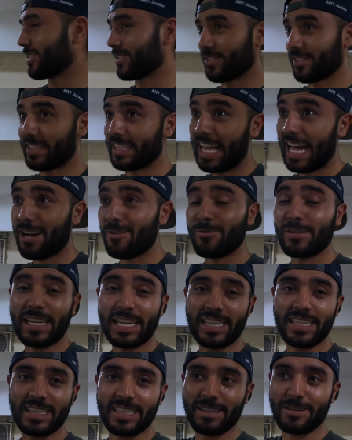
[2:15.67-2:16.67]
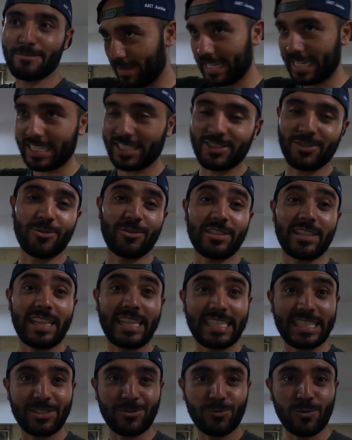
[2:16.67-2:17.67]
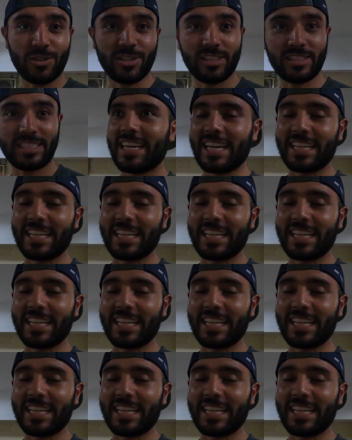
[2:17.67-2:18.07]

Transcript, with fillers: So now we are in the biggest hotel in the world,